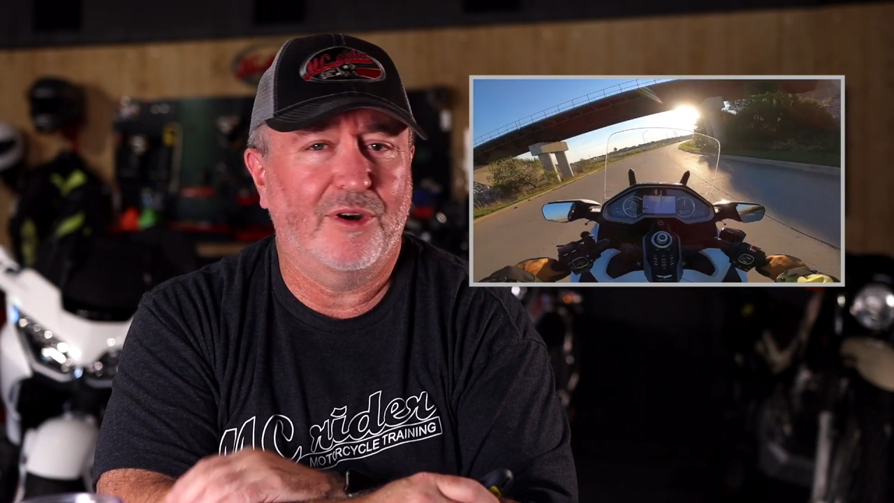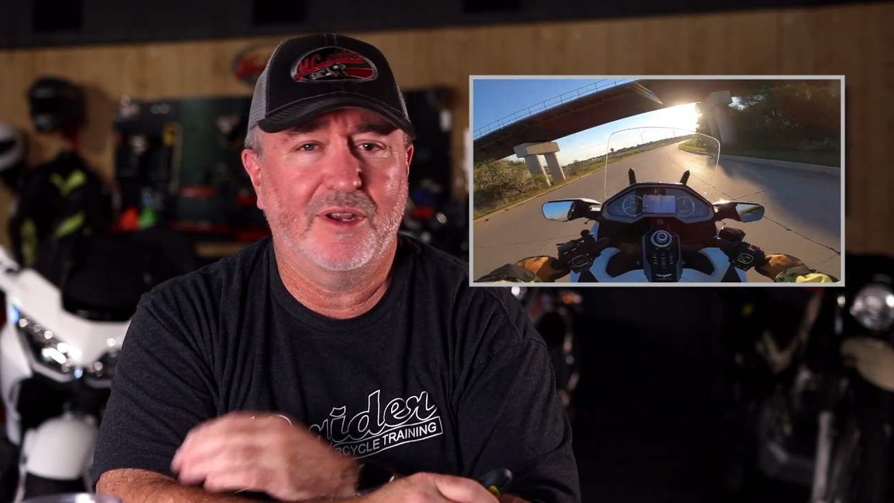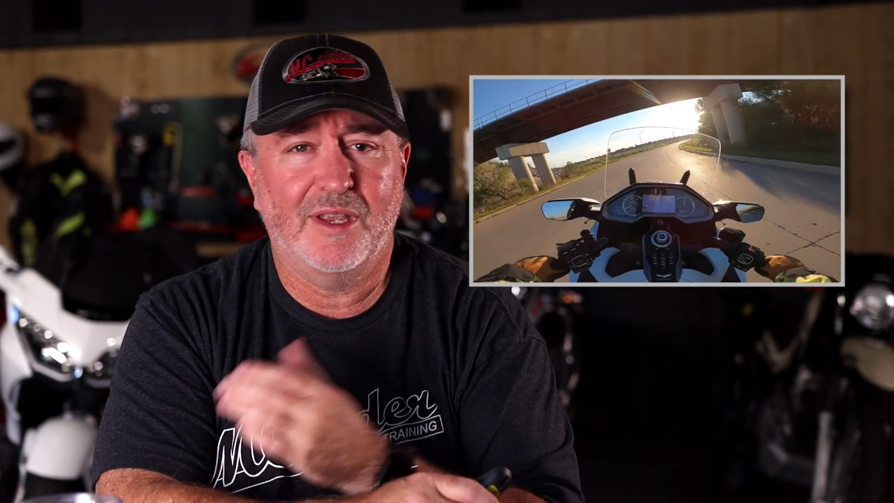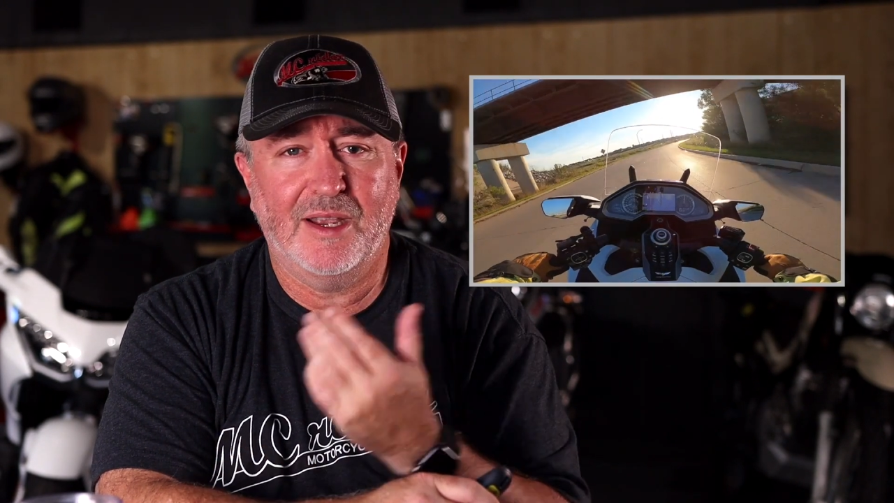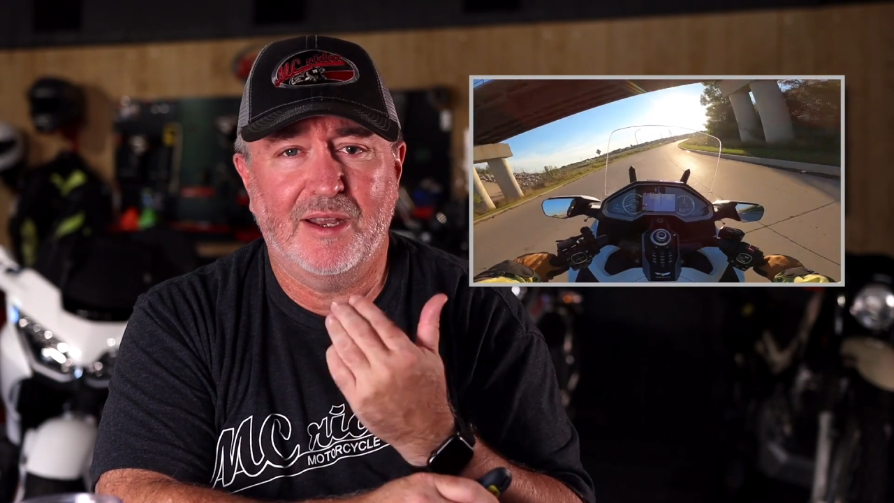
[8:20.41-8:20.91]

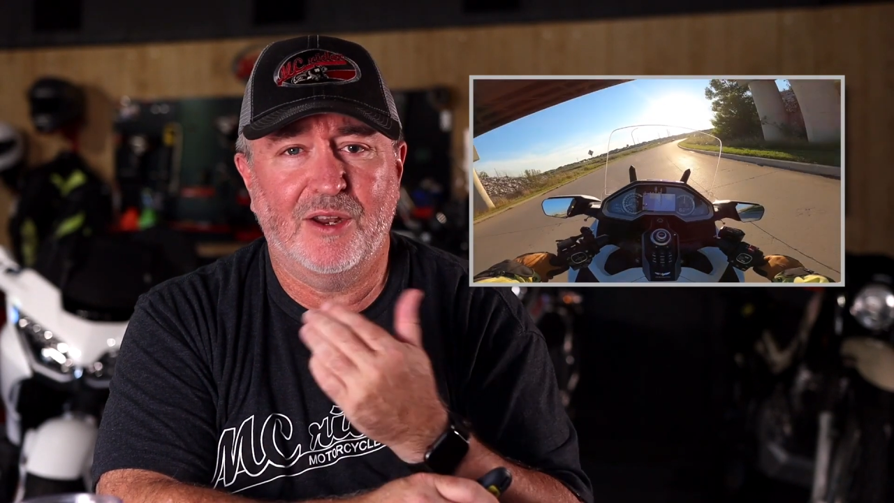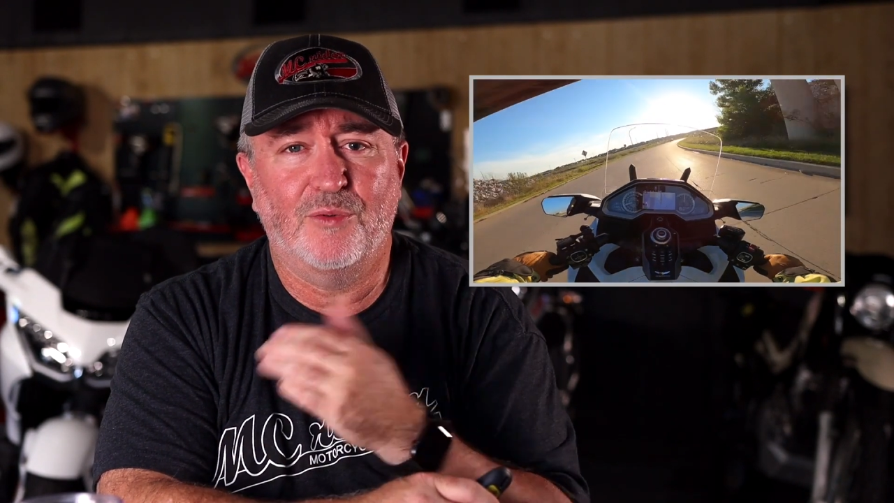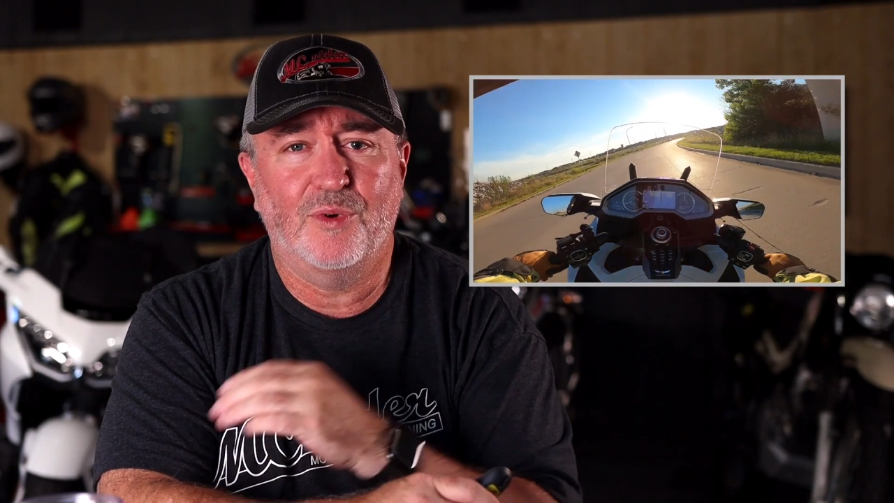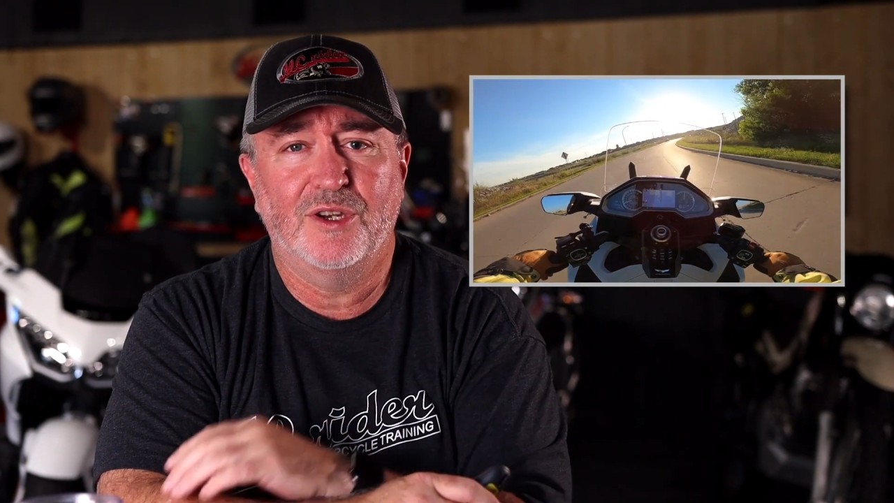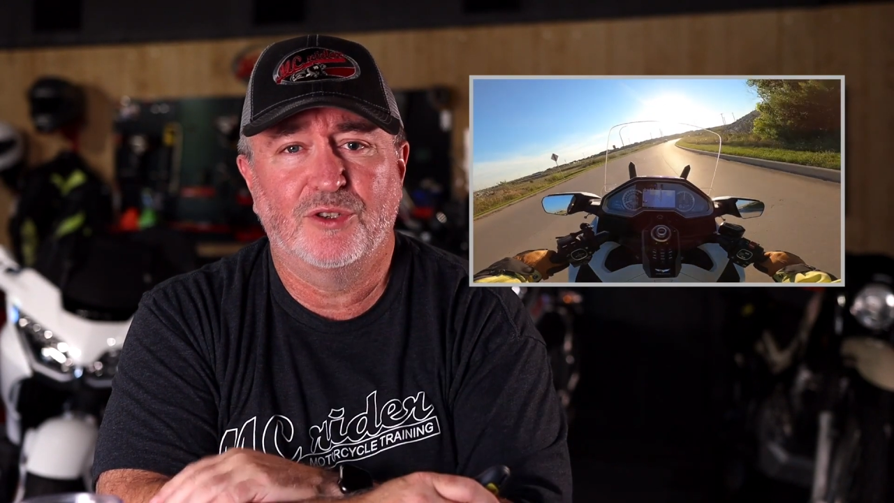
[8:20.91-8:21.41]
again
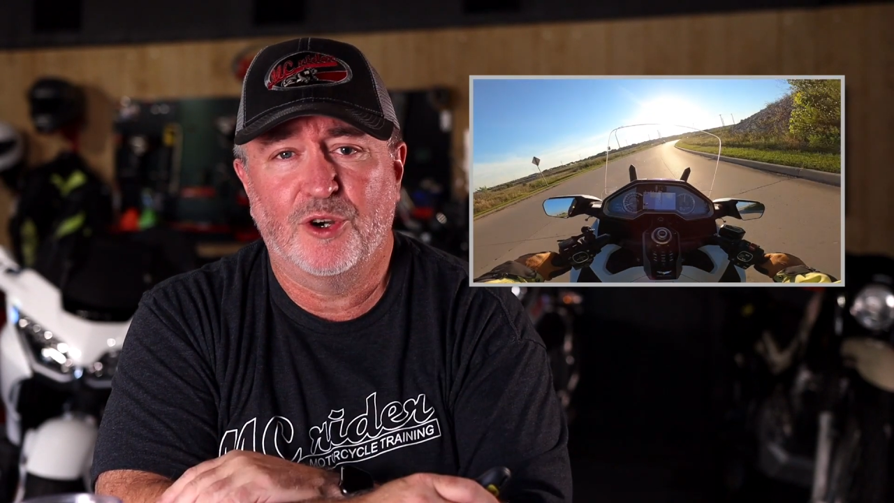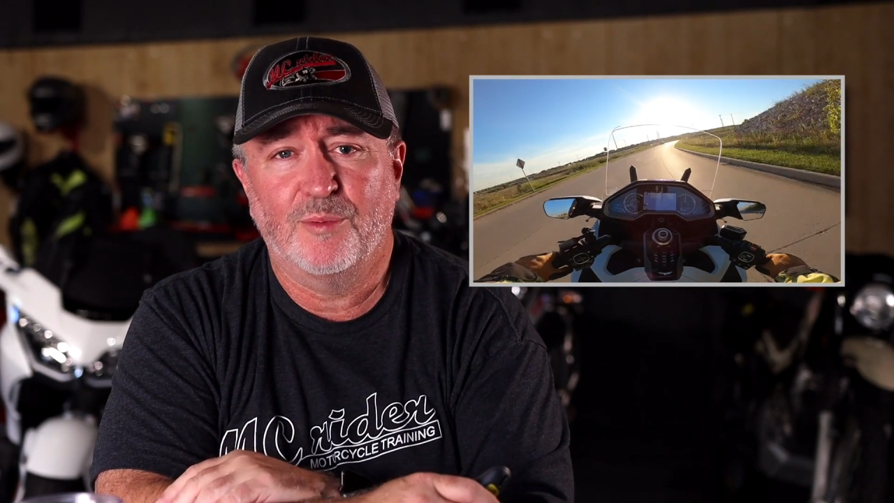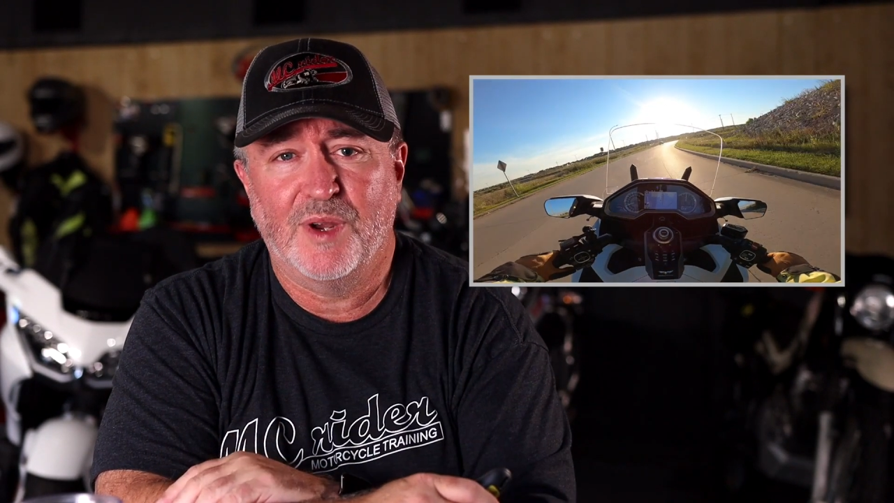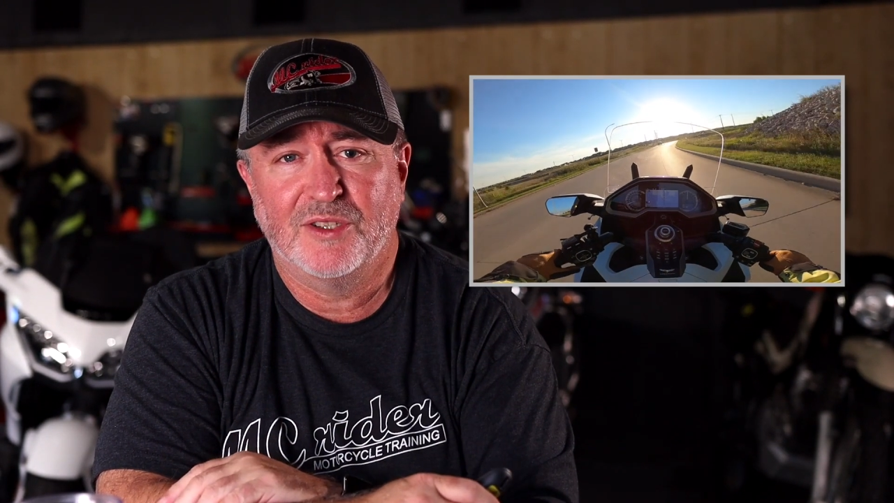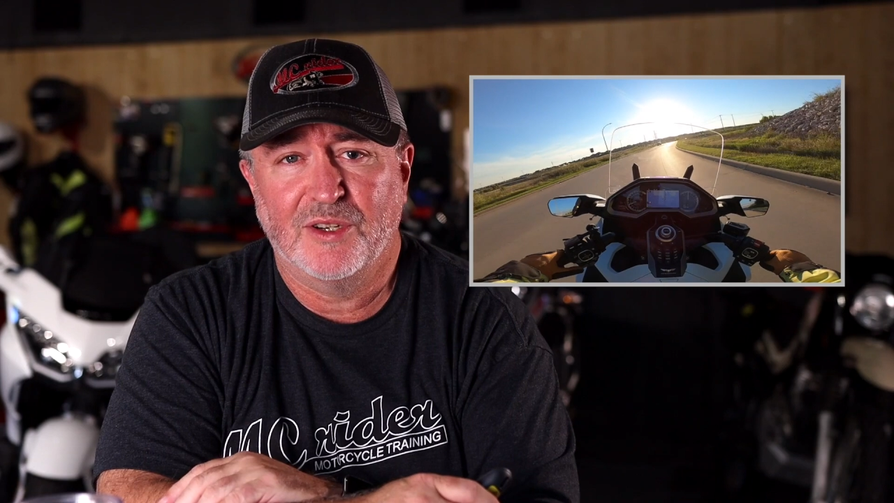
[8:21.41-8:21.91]
and reassure
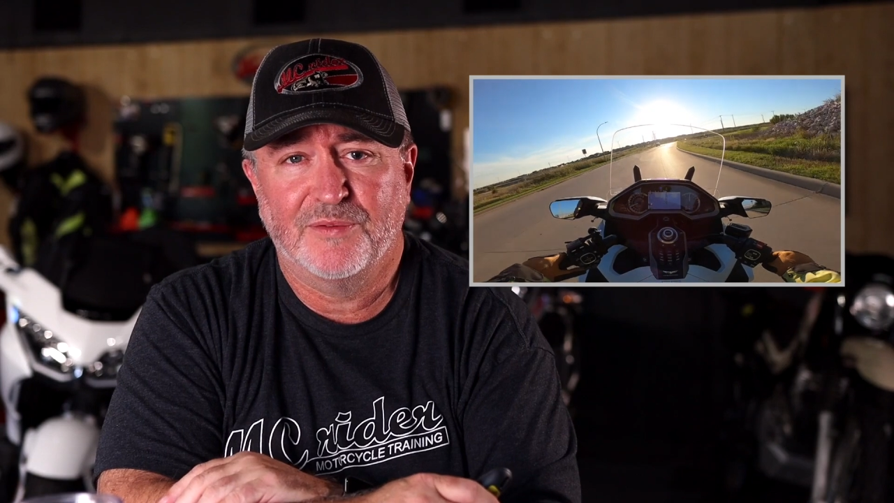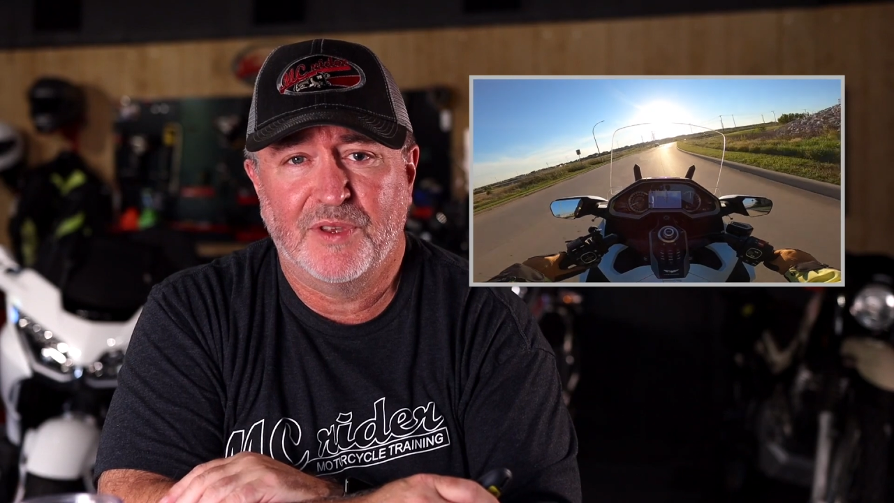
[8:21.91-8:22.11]
myself